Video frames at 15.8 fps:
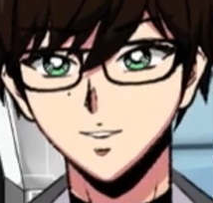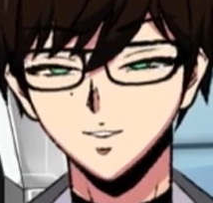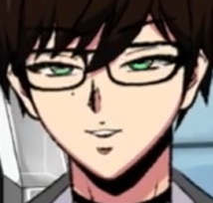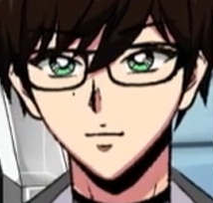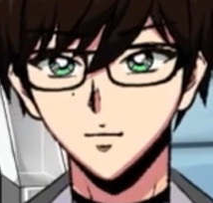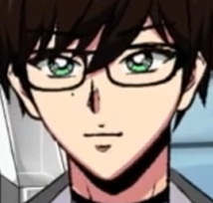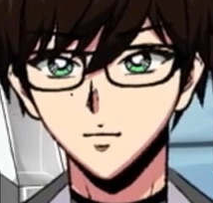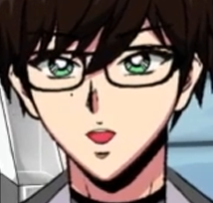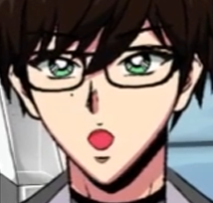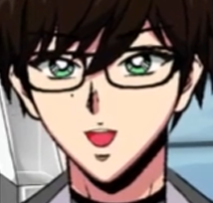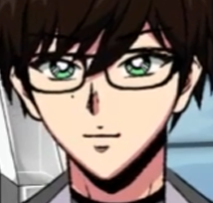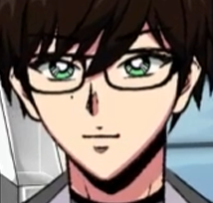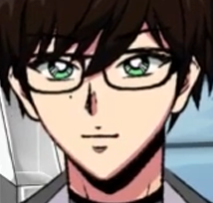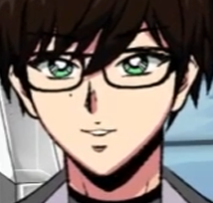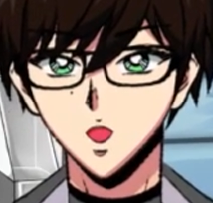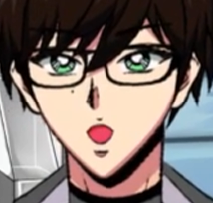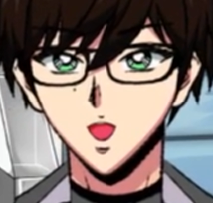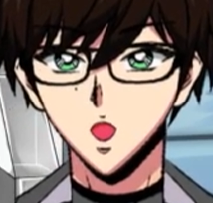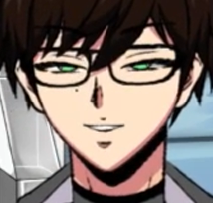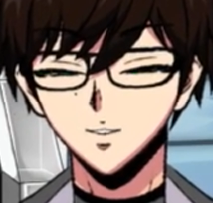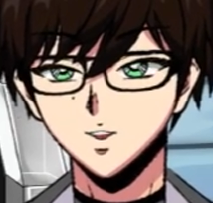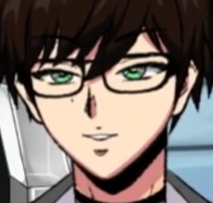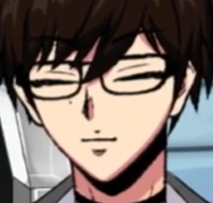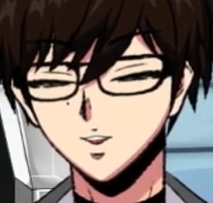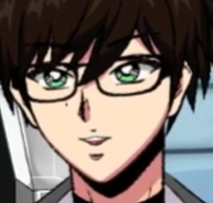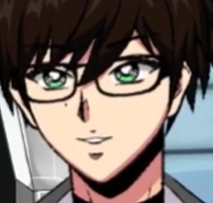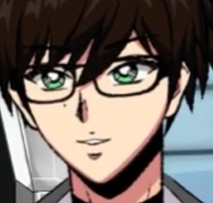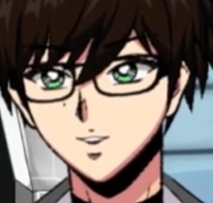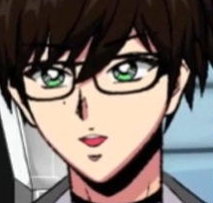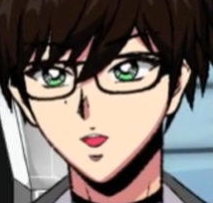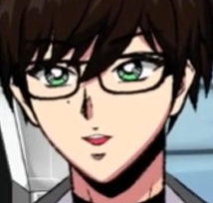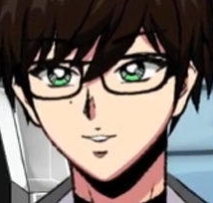But yeah, that's it for the main
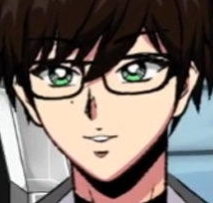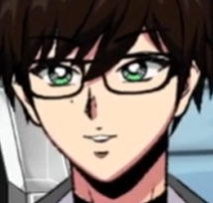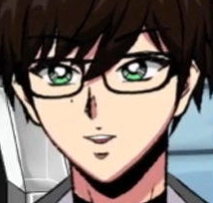board.